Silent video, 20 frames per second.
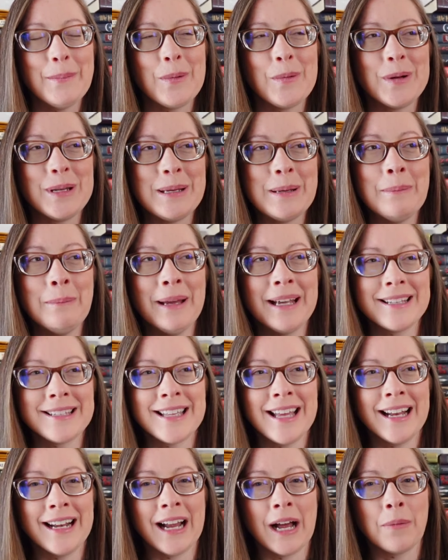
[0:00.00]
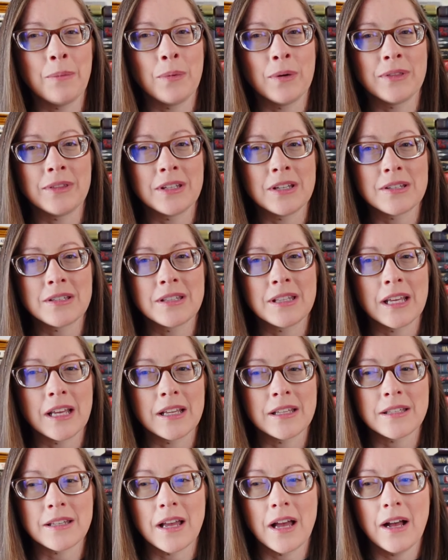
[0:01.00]
But when you mix that up with this,
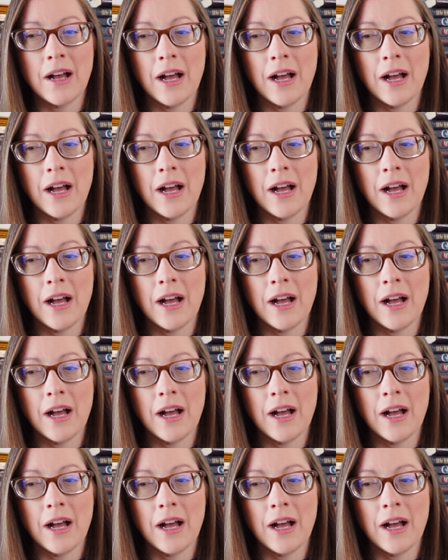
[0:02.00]
this